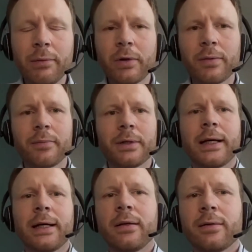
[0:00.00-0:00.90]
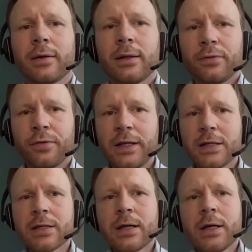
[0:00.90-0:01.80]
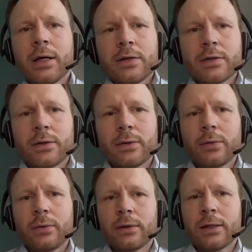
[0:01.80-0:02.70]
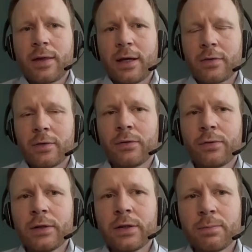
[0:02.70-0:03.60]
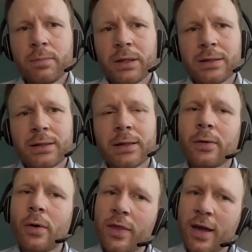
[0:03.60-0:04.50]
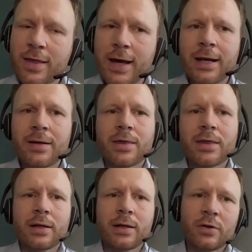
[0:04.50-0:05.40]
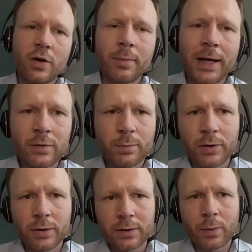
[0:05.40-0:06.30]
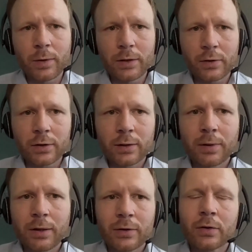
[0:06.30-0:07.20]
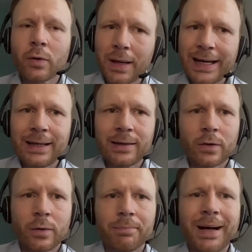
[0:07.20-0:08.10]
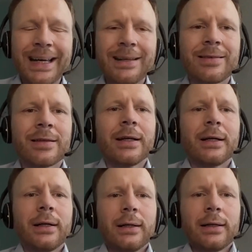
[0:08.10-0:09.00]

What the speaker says: premium and fees, so there's no difference. But on the other hand, the German exporter, when we are talking about the combined